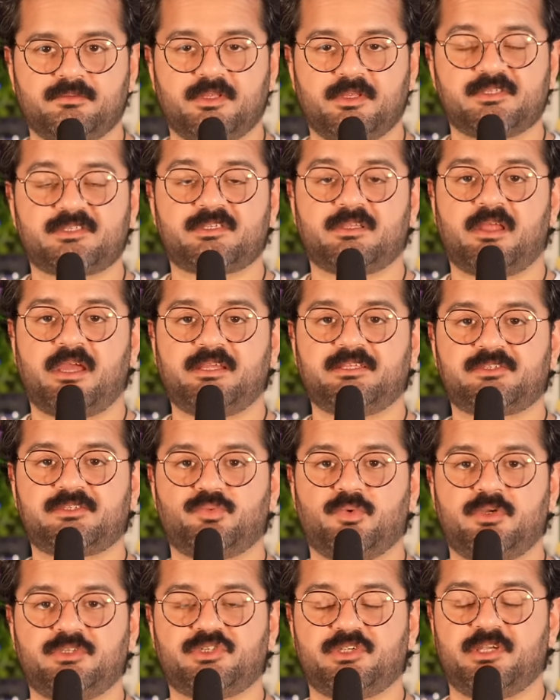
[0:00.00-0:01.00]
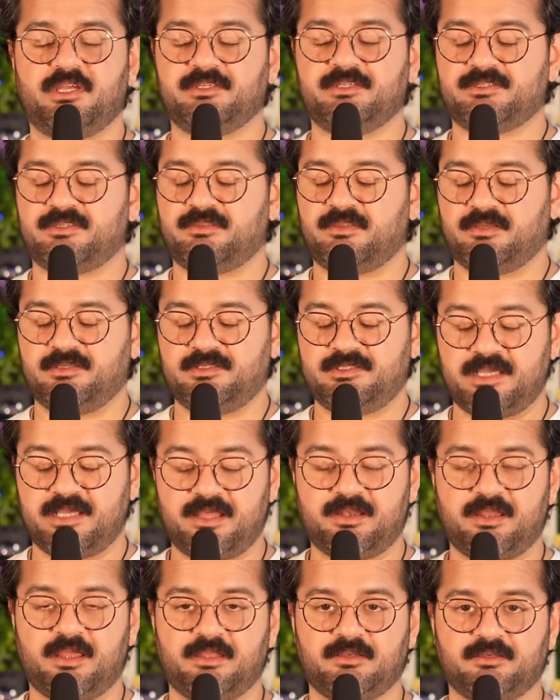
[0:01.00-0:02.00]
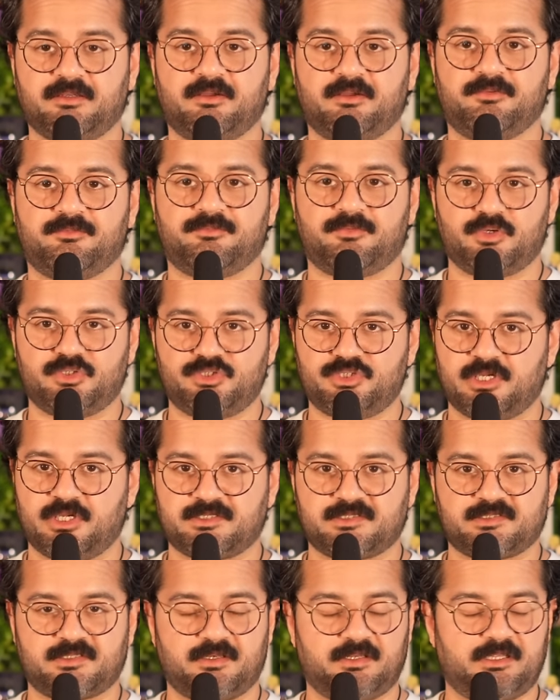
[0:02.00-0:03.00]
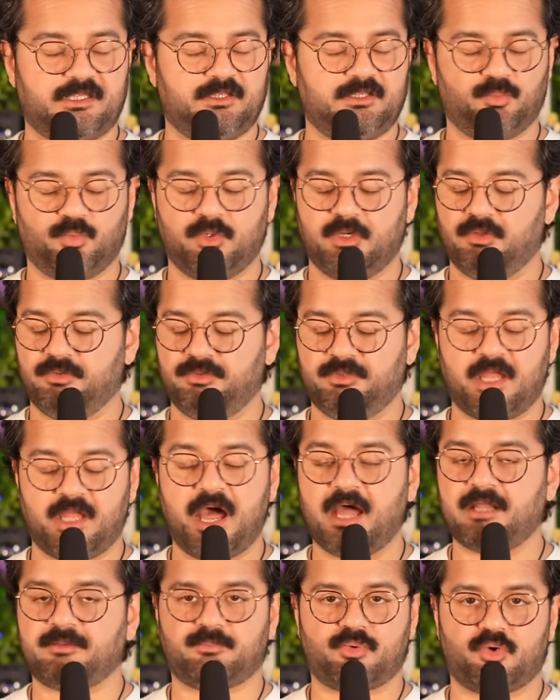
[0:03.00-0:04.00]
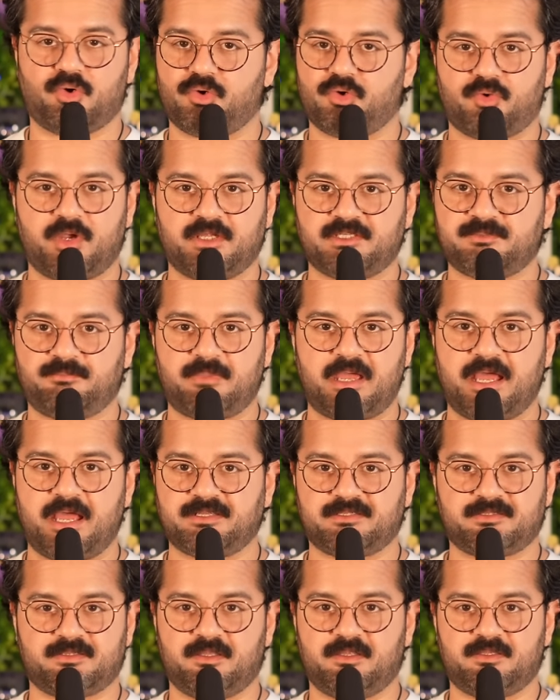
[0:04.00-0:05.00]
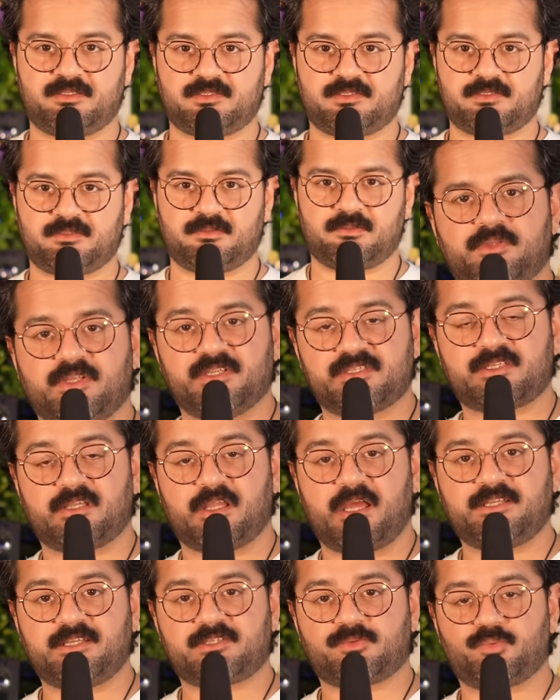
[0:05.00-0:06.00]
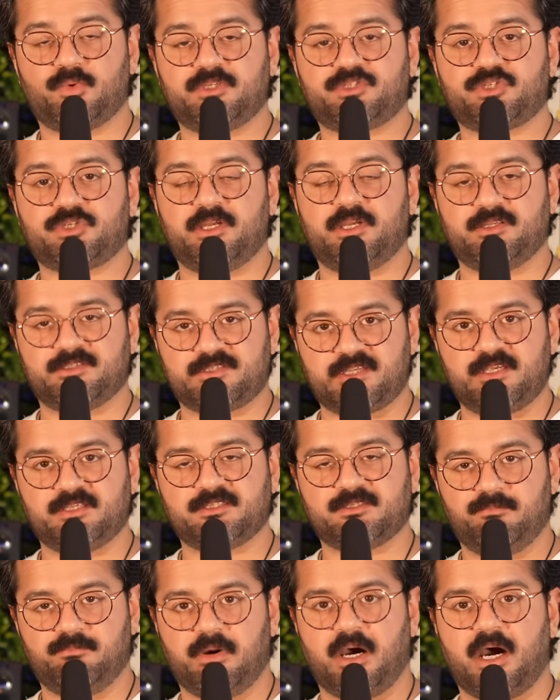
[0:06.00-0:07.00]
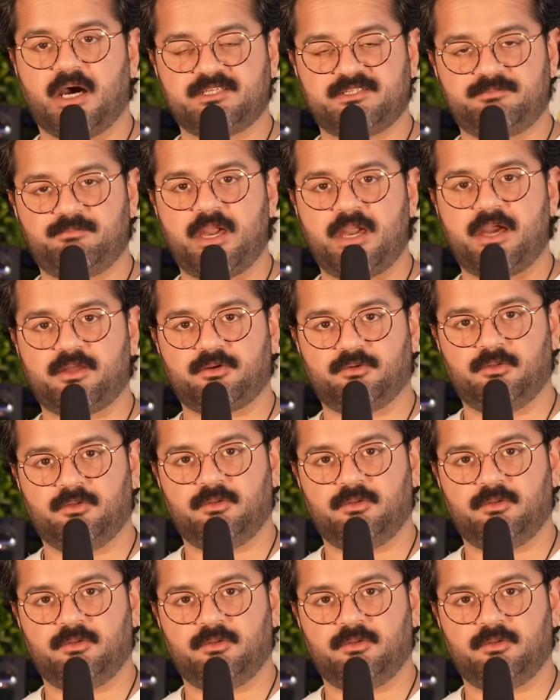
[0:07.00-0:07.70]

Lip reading: This light switch is the dead end for Justin. He will not progress past this. This light switch is his boss battle.